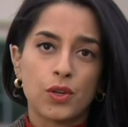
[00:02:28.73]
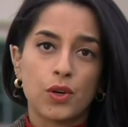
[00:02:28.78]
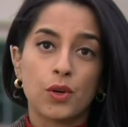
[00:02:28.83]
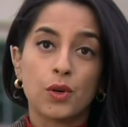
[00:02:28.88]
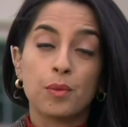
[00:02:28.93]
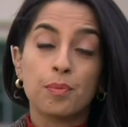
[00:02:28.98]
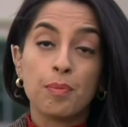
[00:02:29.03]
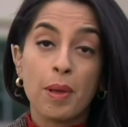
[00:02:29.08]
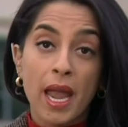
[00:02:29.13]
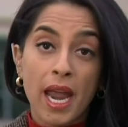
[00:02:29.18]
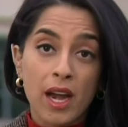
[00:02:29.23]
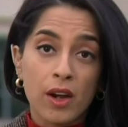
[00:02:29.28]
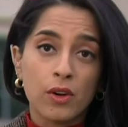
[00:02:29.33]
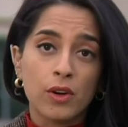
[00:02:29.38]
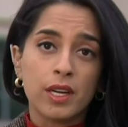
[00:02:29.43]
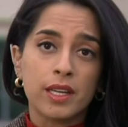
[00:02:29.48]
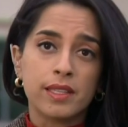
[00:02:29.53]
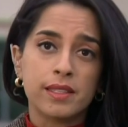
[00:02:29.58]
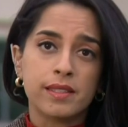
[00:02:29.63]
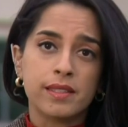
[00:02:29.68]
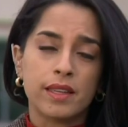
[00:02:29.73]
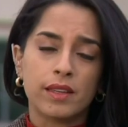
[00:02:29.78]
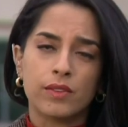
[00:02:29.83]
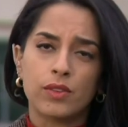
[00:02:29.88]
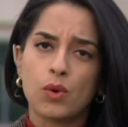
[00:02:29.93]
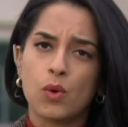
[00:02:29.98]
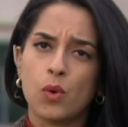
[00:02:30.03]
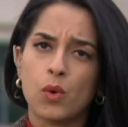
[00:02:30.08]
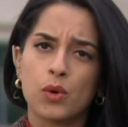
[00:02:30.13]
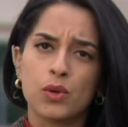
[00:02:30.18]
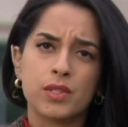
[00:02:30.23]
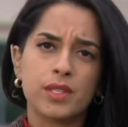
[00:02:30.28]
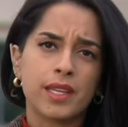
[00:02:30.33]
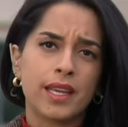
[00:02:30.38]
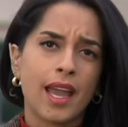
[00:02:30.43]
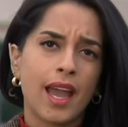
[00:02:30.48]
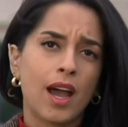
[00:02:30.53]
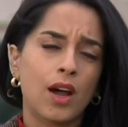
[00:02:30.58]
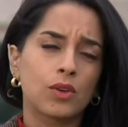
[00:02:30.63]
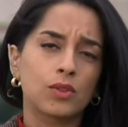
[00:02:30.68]
her parents, and of course,
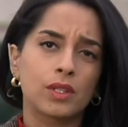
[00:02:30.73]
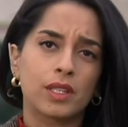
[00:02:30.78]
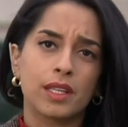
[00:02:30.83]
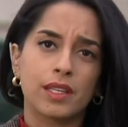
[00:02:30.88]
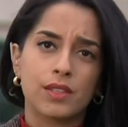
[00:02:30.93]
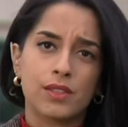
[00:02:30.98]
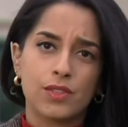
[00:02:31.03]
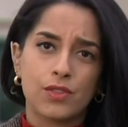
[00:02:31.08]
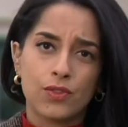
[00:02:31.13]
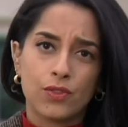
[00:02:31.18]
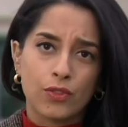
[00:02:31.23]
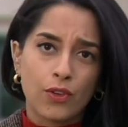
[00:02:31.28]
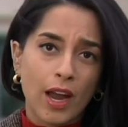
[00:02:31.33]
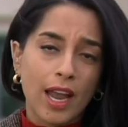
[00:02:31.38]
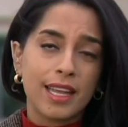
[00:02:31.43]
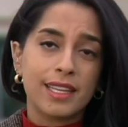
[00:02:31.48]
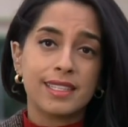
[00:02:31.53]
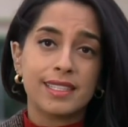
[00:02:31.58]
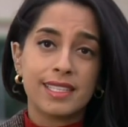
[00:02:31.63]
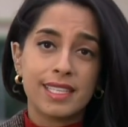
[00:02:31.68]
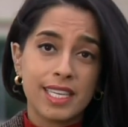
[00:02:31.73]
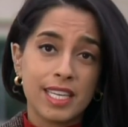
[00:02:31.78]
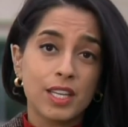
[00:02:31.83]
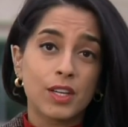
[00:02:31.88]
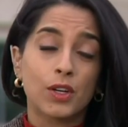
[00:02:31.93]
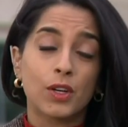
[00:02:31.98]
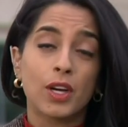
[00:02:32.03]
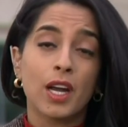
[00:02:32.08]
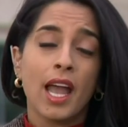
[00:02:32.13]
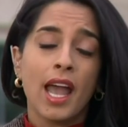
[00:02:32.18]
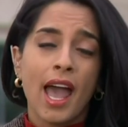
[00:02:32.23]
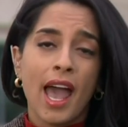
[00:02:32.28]
countless friends here